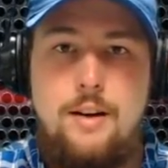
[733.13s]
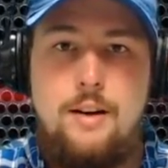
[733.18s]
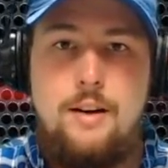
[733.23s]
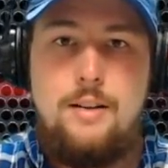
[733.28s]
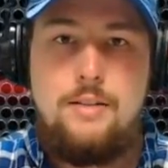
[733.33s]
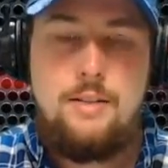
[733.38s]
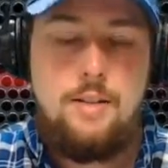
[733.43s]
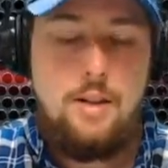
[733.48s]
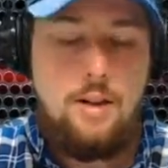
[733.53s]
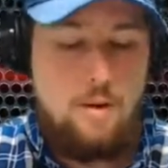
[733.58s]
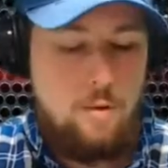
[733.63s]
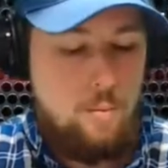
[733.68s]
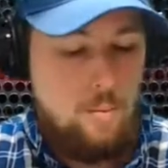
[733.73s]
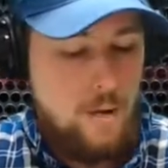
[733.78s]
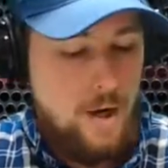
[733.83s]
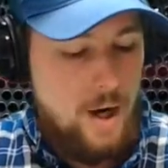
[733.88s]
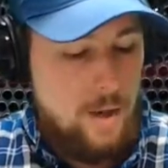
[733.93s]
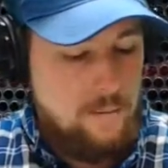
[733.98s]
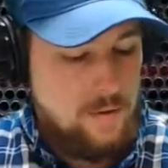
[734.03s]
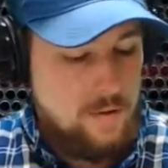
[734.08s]
So,
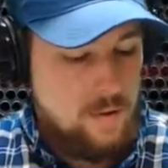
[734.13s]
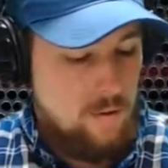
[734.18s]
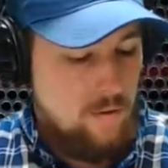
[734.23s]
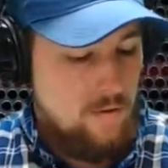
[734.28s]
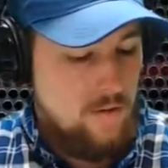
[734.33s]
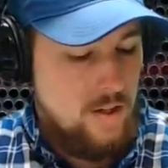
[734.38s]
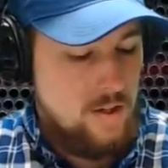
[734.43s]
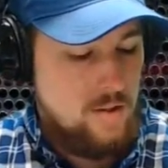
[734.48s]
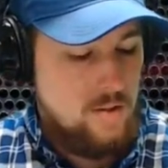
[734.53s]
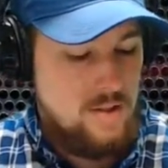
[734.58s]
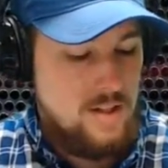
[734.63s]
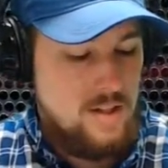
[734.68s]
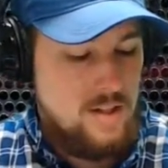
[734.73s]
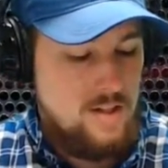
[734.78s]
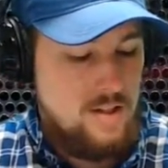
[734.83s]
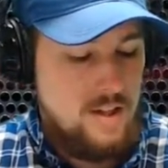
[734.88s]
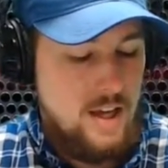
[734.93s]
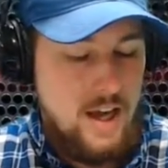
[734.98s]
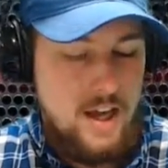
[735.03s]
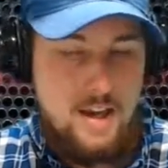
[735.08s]
props to Avengers
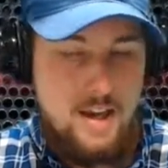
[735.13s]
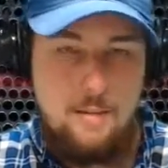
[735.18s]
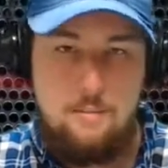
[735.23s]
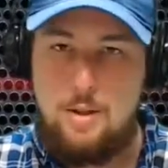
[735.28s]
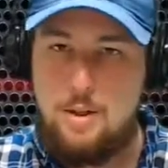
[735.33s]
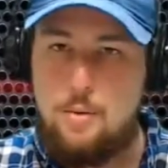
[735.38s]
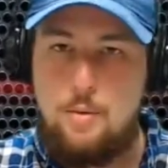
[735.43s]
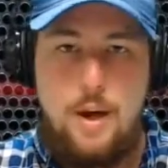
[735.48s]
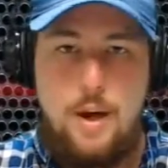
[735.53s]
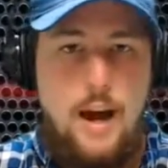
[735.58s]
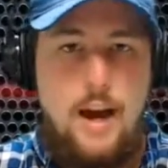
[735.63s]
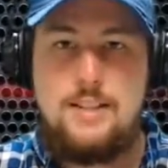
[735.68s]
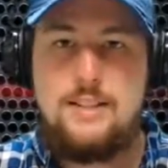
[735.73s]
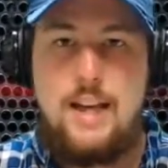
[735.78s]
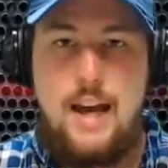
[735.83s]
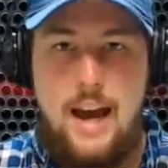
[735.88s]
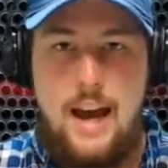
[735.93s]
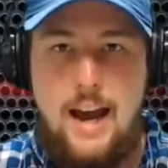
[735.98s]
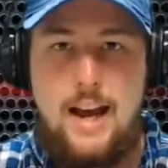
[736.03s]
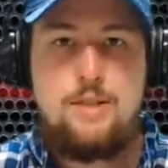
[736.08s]
Endgame. You guys
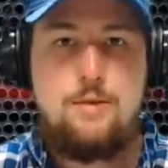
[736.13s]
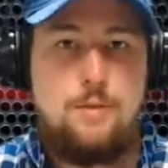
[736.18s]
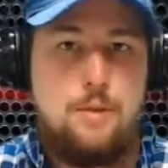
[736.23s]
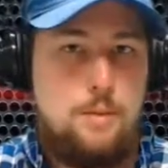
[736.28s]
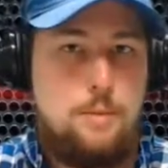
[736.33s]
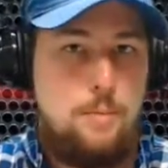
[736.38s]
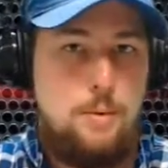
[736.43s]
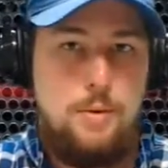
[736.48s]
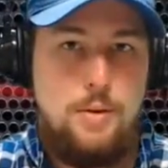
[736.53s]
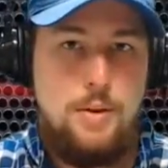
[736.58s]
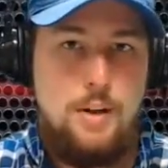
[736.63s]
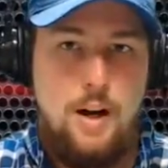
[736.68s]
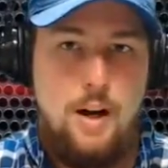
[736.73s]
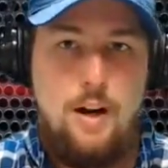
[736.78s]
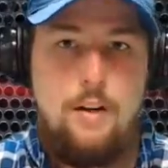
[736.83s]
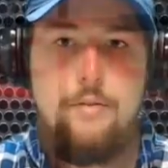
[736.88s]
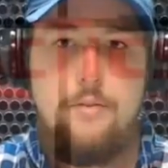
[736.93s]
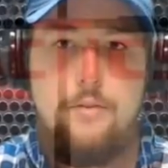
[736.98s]
actually pulled it off.